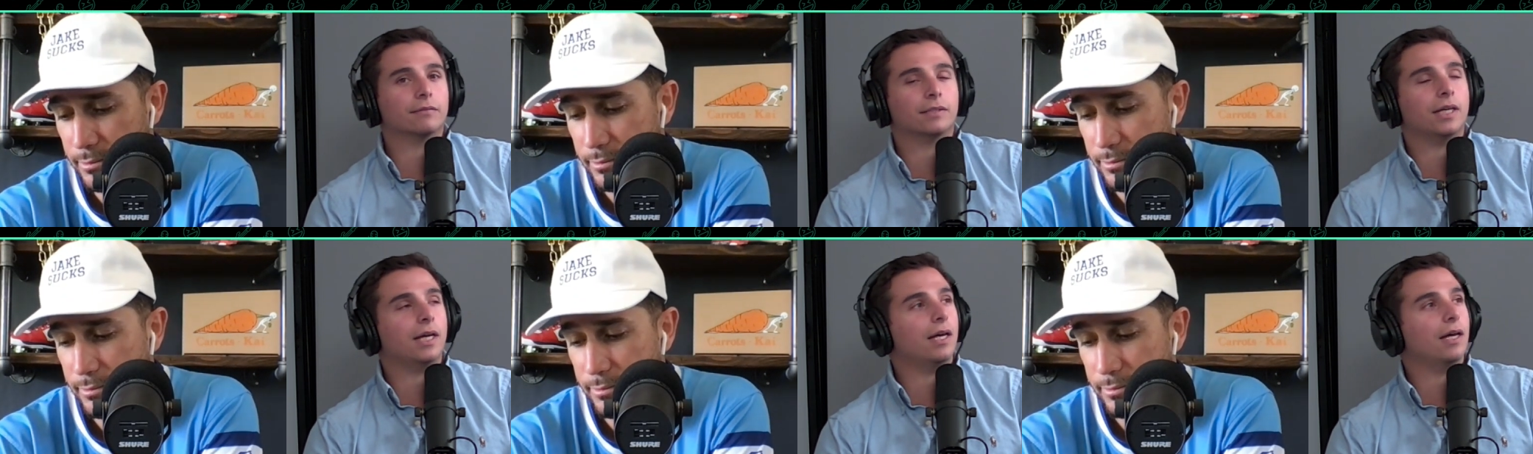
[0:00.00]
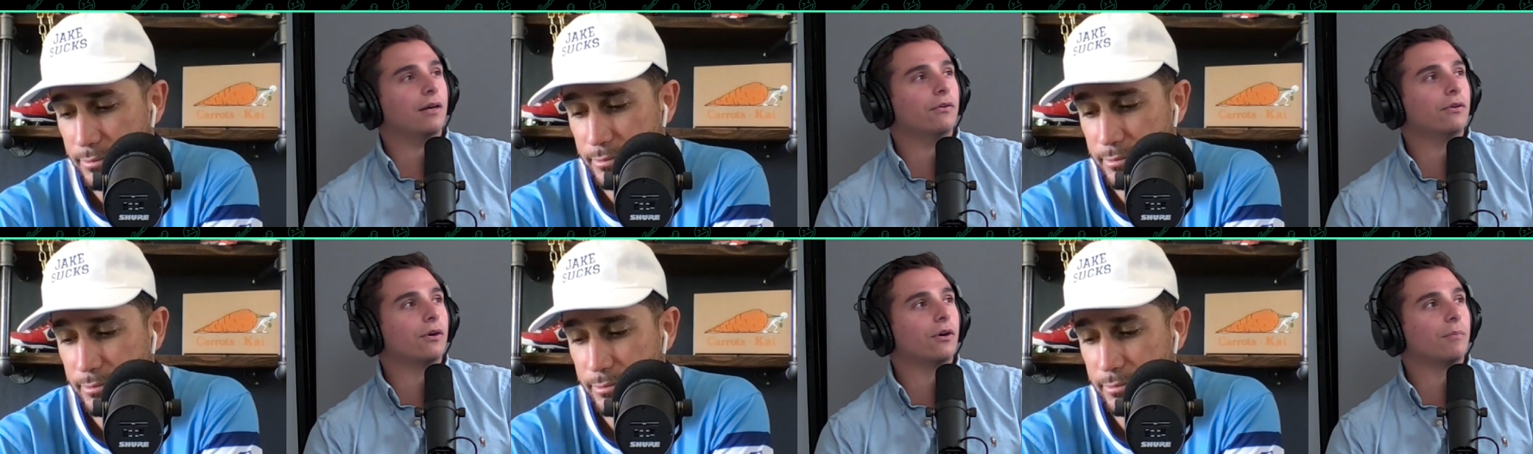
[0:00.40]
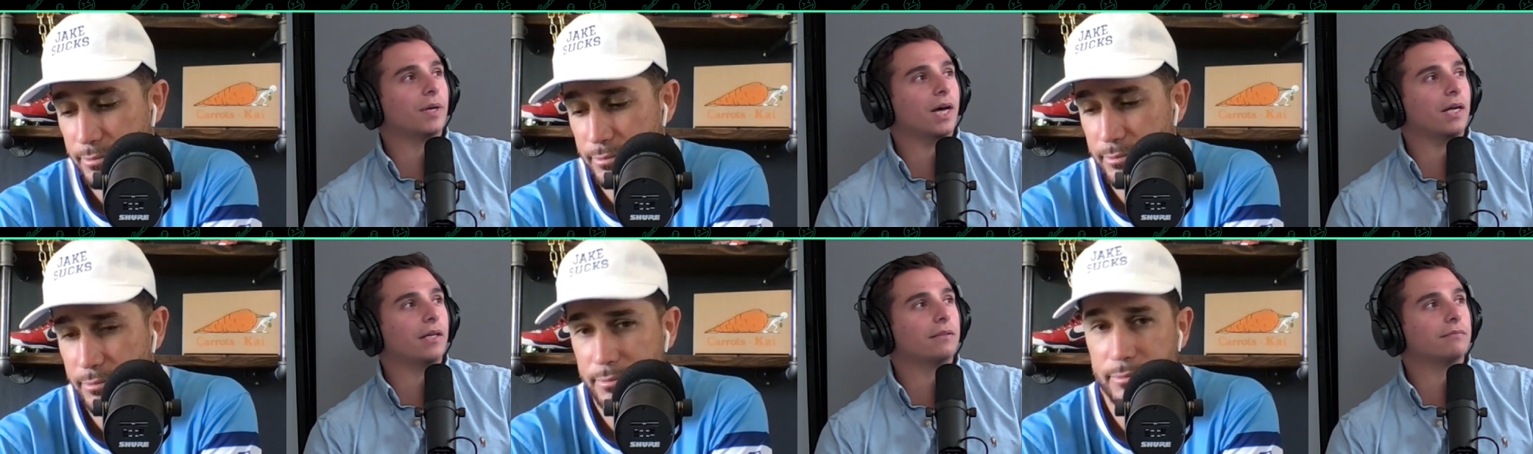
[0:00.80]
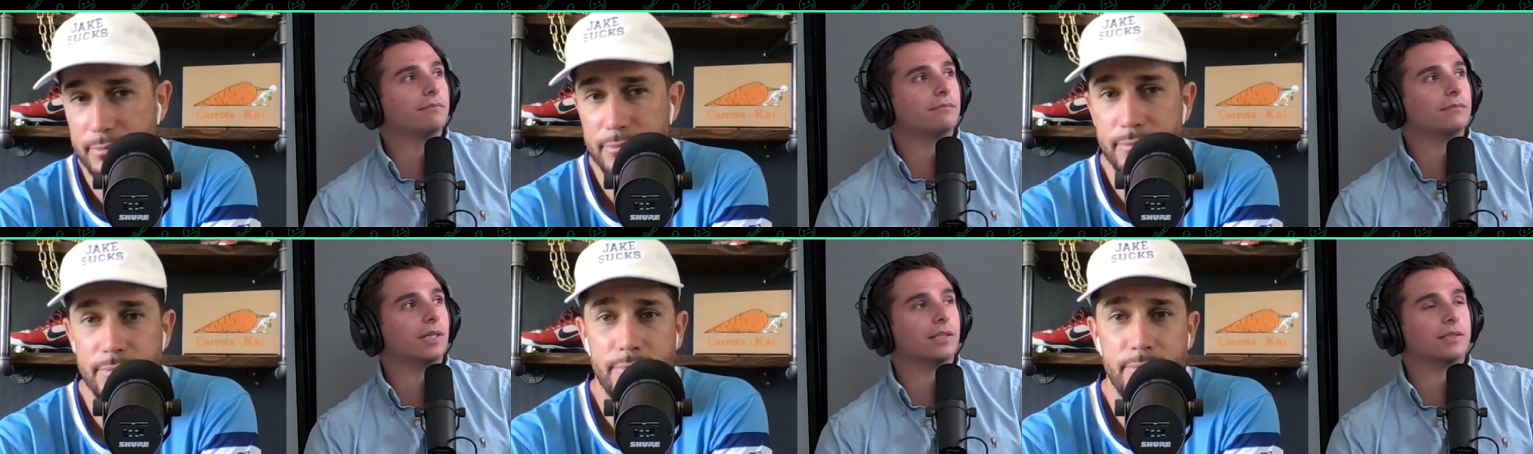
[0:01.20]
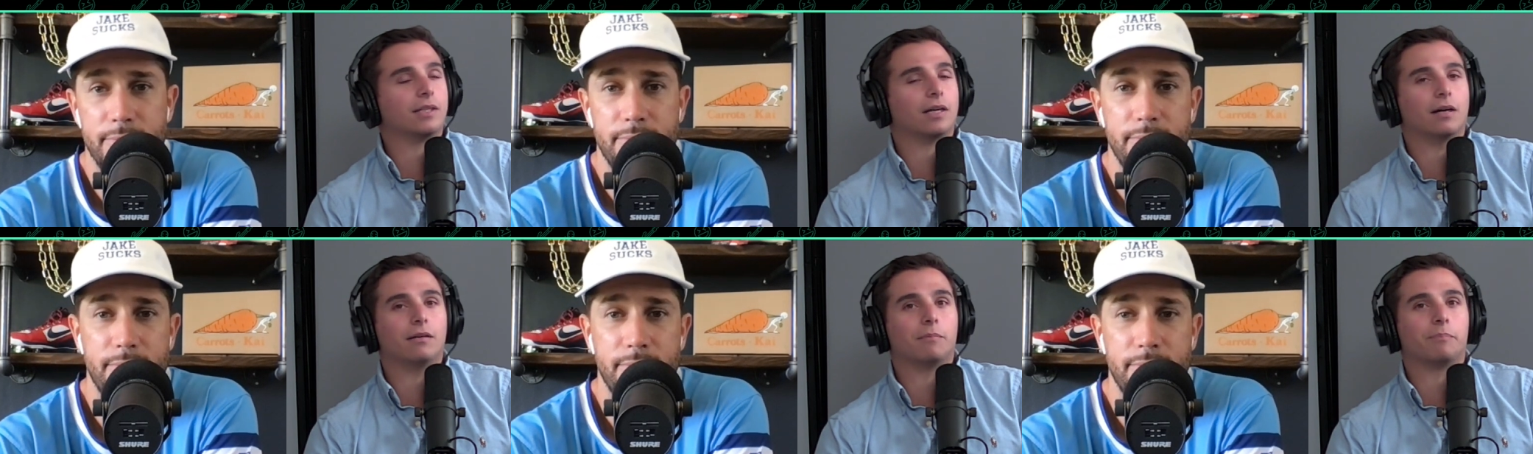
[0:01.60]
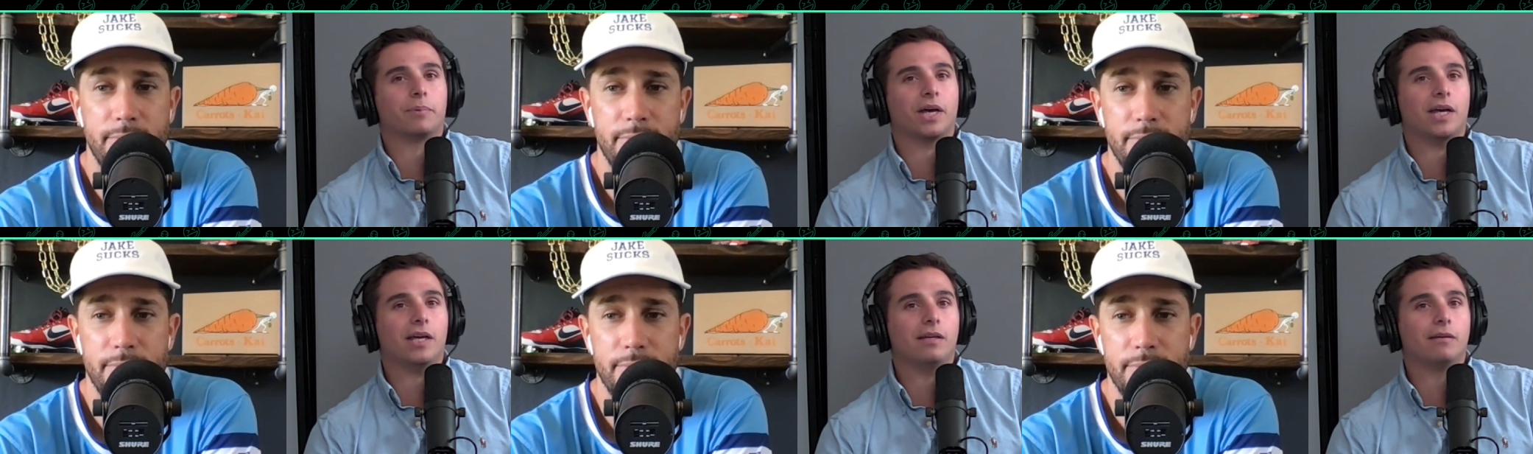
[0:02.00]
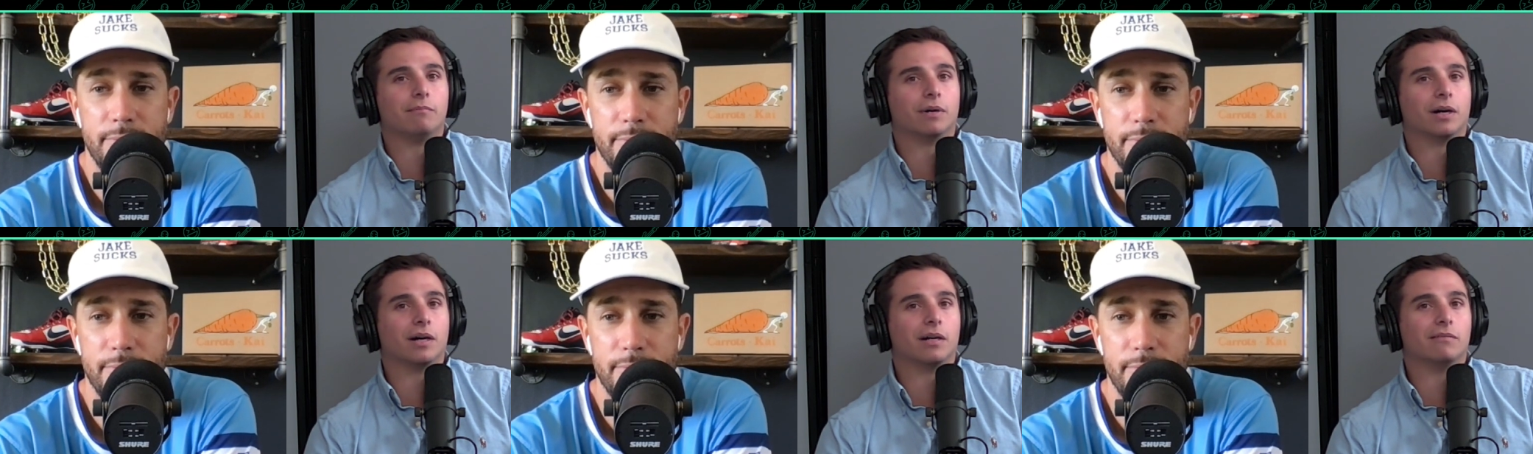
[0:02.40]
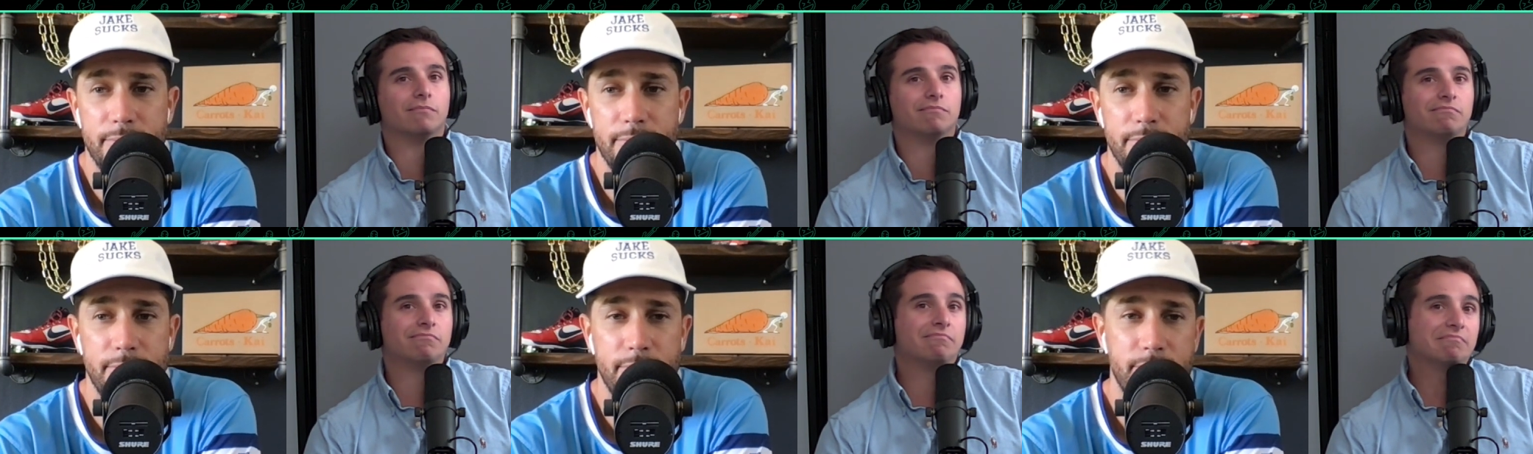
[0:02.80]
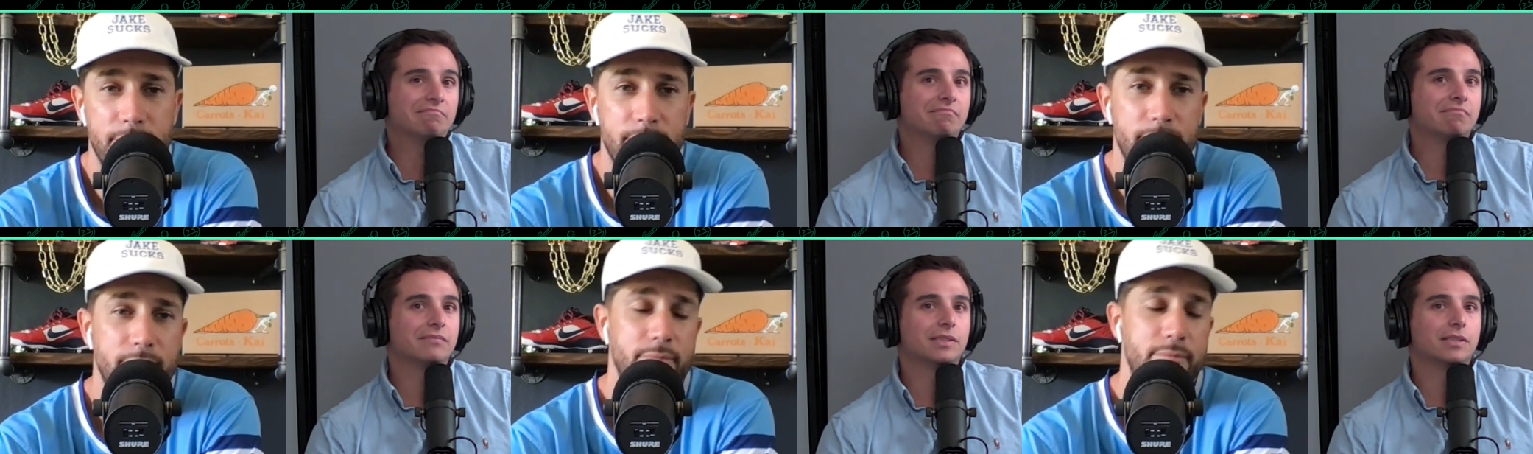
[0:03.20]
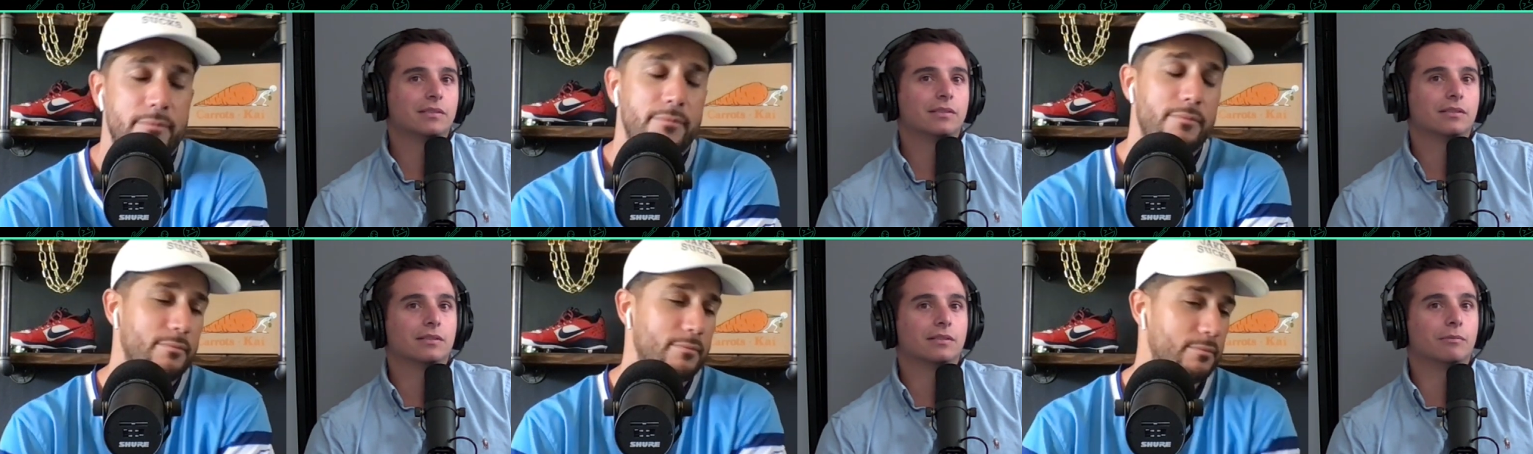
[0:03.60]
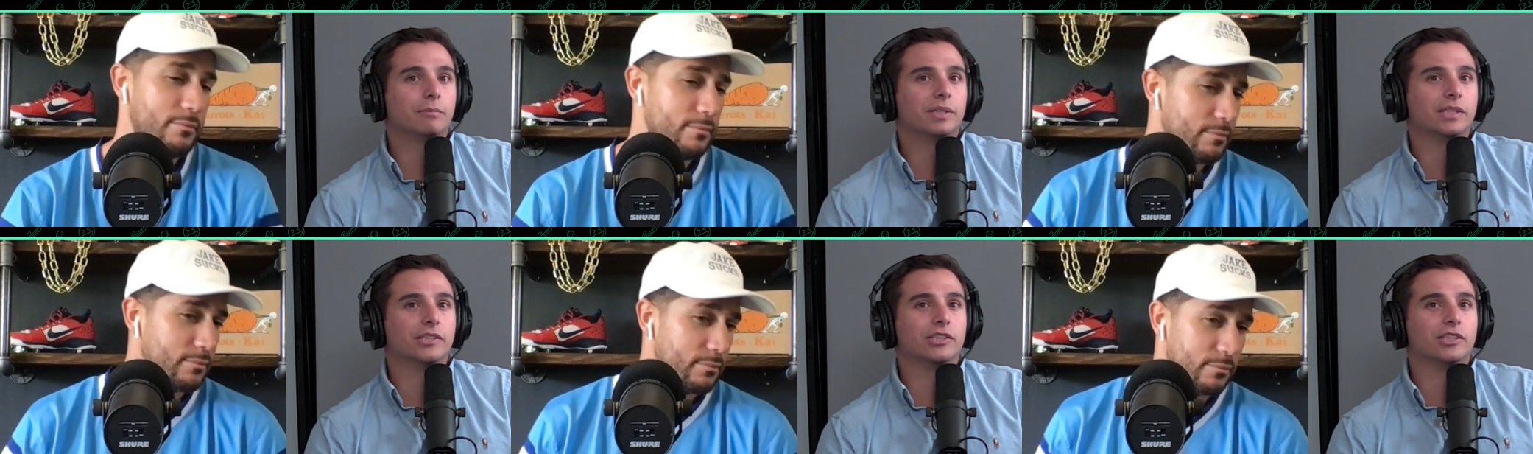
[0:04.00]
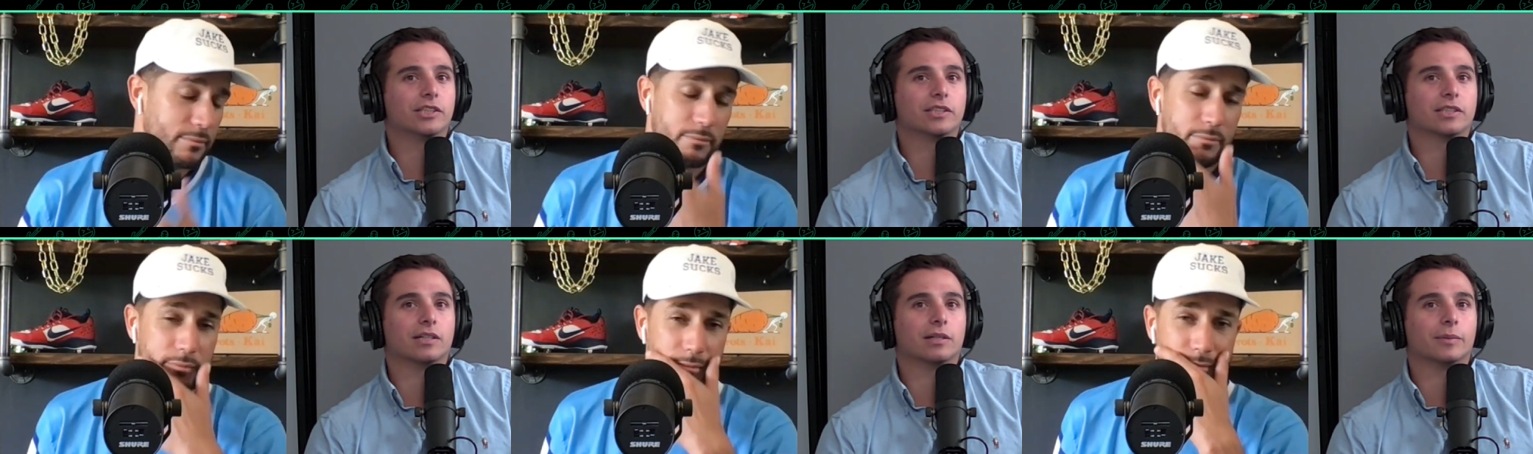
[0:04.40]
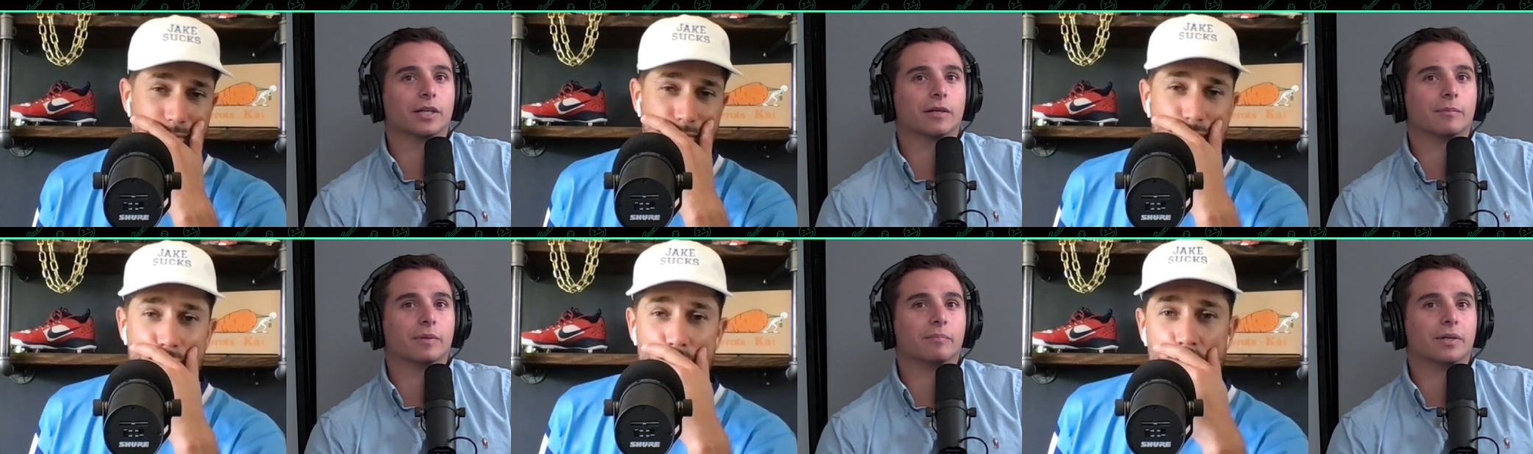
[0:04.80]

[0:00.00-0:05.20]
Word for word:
Speaker 1: yeah, I don't know, I'm not in a ton of pain, but a little bit of jizz coming out my